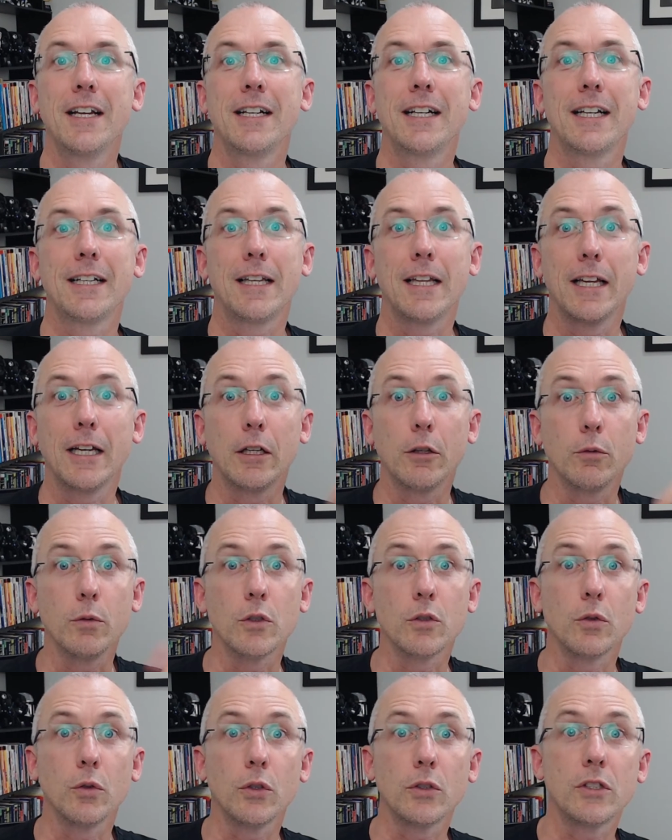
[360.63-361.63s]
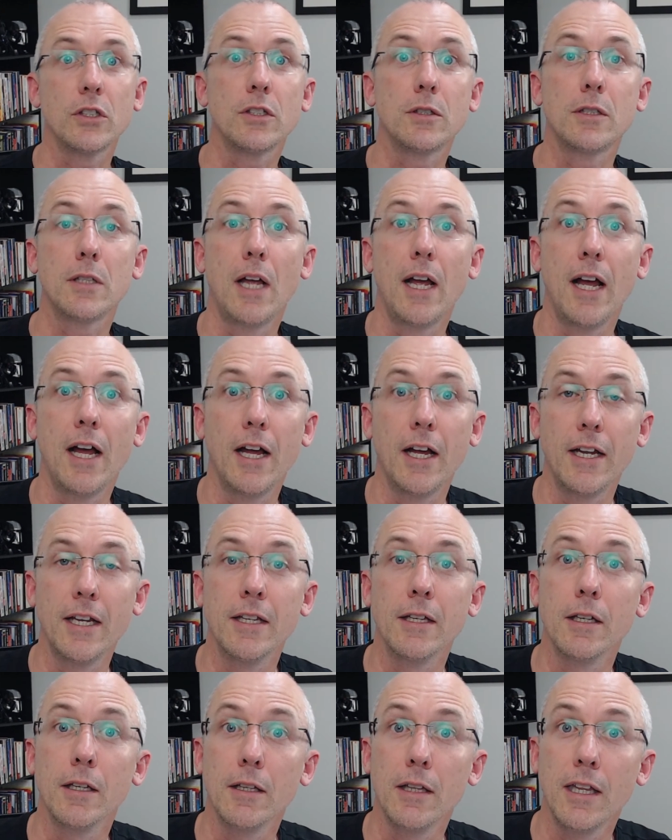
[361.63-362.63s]
Click the link in the resources in
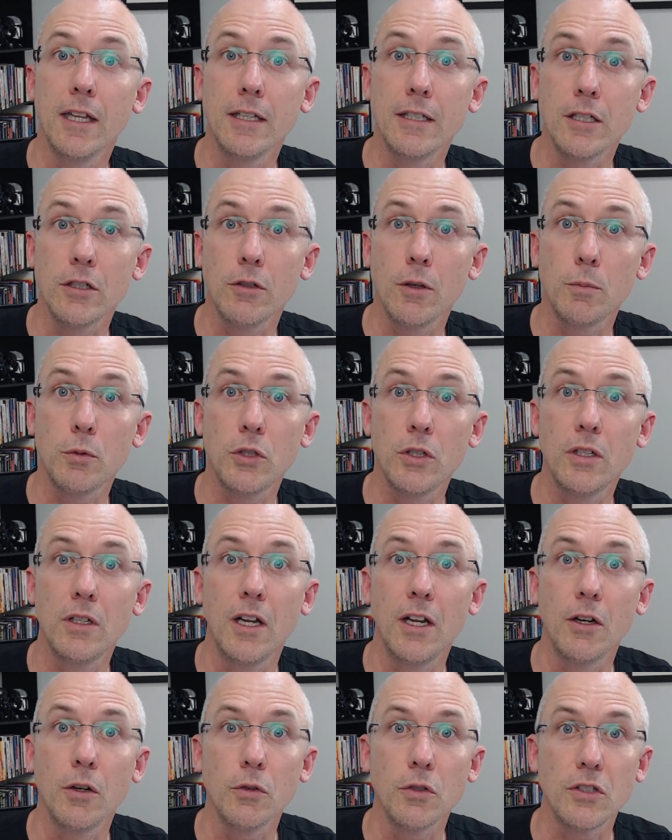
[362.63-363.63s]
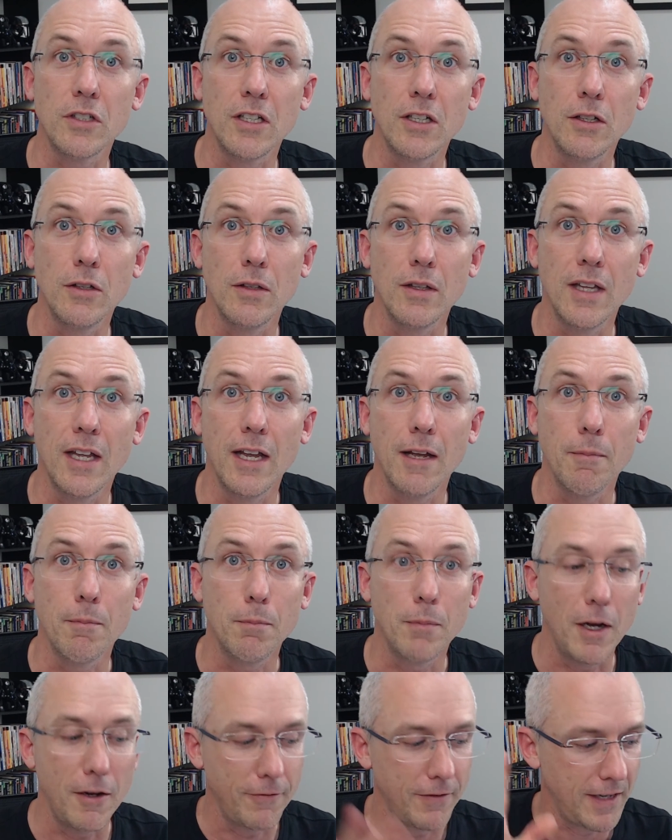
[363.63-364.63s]
the description, and I'll see you there.
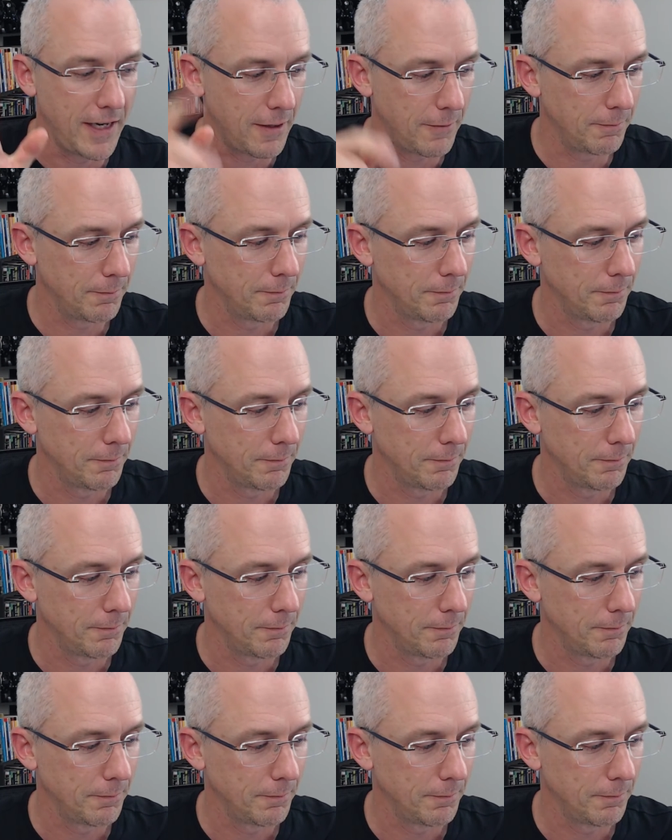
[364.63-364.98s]
Bye for now.